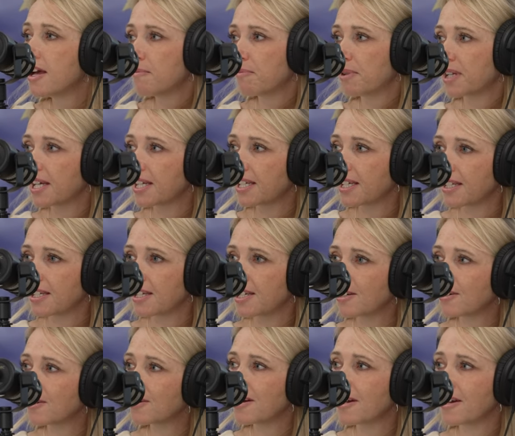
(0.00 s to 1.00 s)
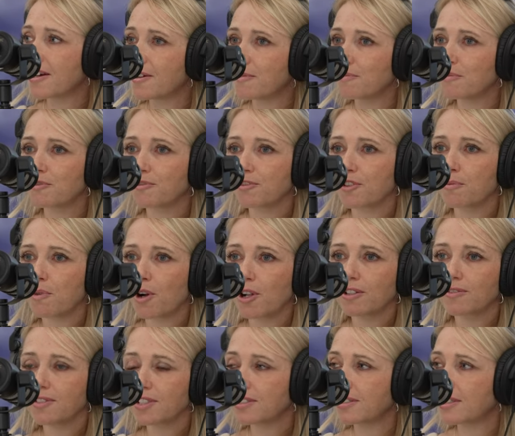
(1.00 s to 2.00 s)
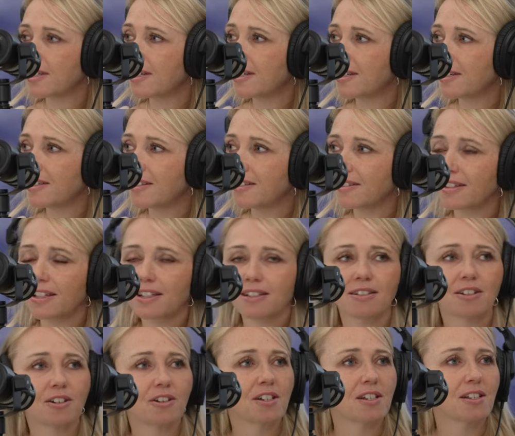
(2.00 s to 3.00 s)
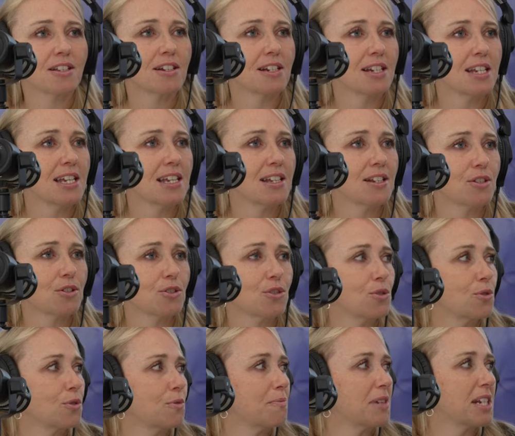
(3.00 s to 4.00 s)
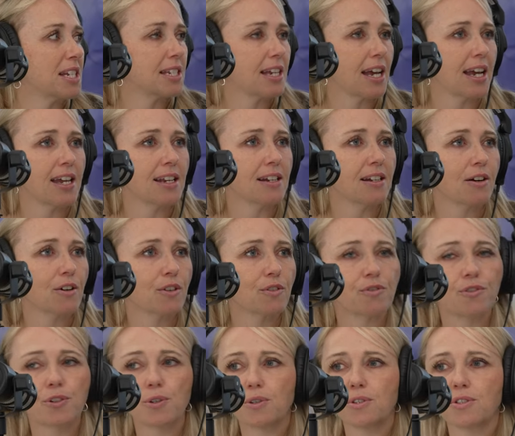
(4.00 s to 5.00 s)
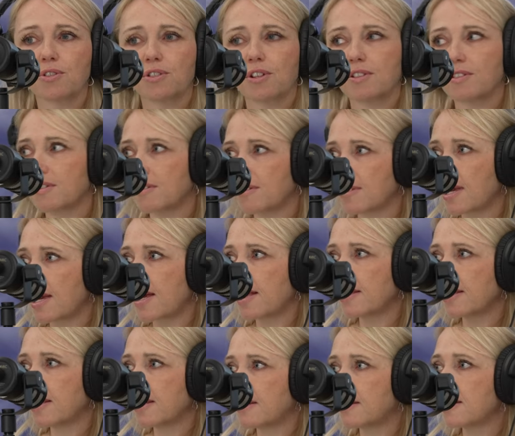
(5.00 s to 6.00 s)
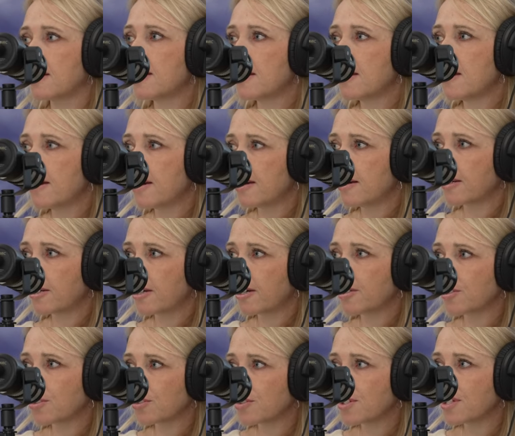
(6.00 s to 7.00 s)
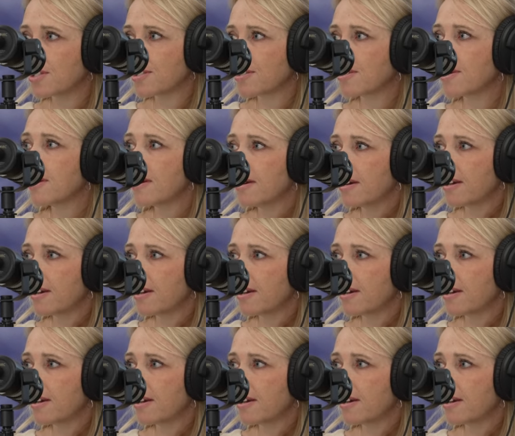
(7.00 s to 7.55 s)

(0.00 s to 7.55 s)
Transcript: But I can hear from all of us that there is a need to maintain our focus on the Sahelian countries.